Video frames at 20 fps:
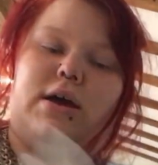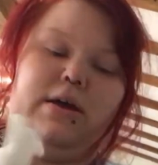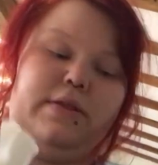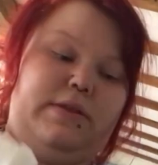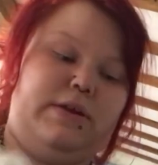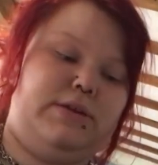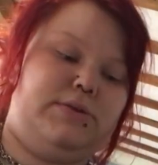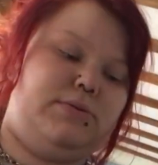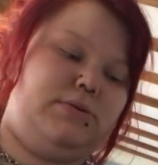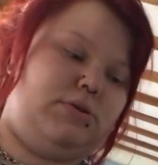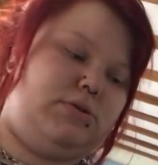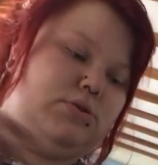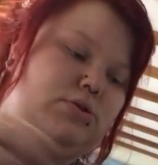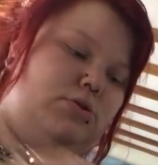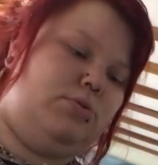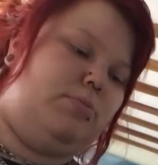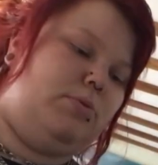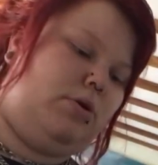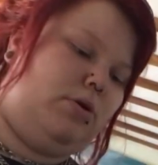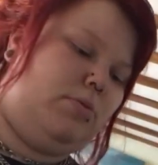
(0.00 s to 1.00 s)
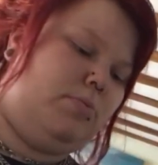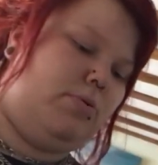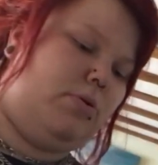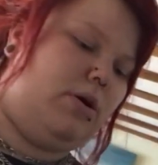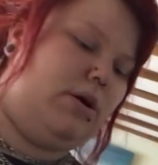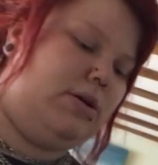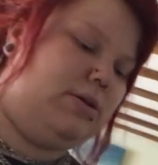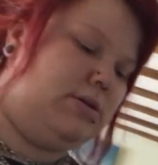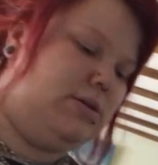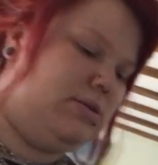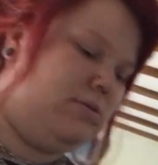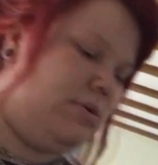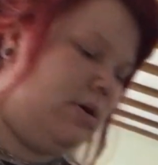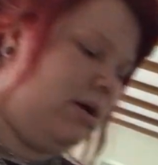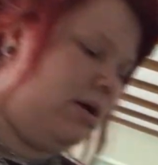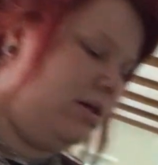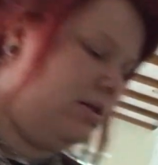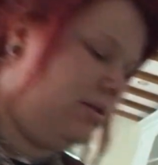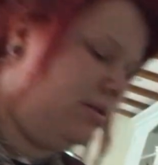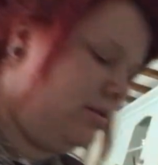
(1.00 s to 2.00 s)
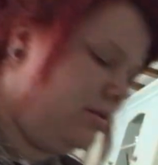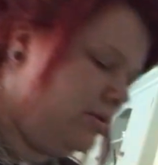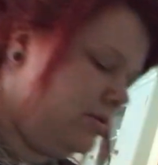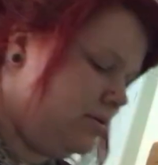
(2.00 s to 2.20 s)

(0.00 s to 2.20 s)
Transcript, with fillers: and this was a super good price as well.